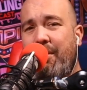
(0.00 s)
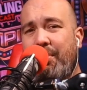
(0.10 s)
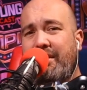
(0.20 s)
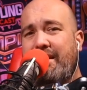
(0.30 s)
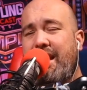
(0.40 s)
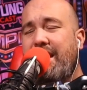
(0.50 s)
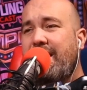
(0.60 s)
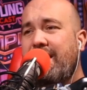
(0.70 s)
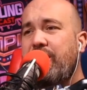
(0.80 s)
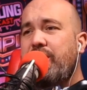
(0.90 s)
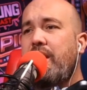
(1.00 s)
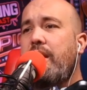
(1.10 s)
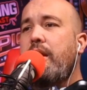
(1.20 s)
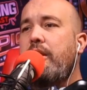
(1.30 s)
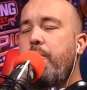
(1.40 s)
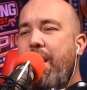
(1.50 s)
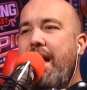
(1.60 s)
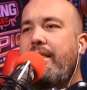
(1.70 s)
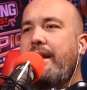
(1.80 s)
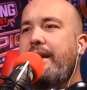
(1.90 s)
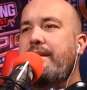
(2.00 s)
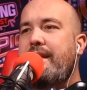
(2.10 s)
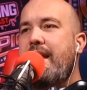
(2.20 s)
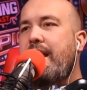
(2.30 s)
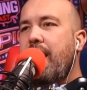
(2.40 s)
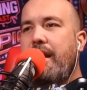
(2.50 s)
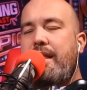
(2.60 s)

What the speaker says: I've been saying that this is the path they need to take,